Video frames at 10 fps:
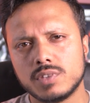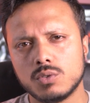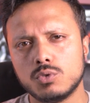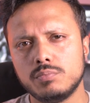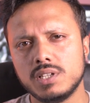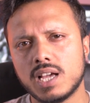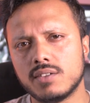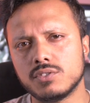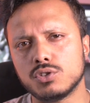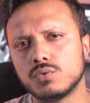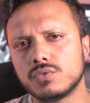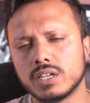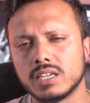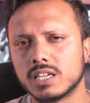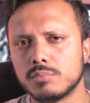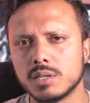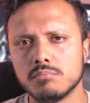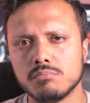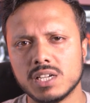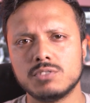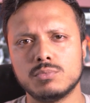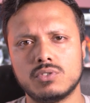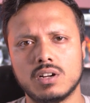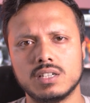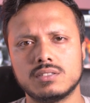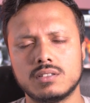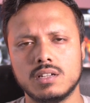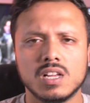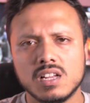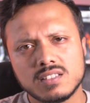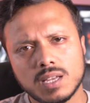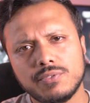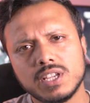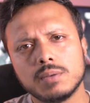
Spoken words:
it will be having you feeling a bit mesmerized. Something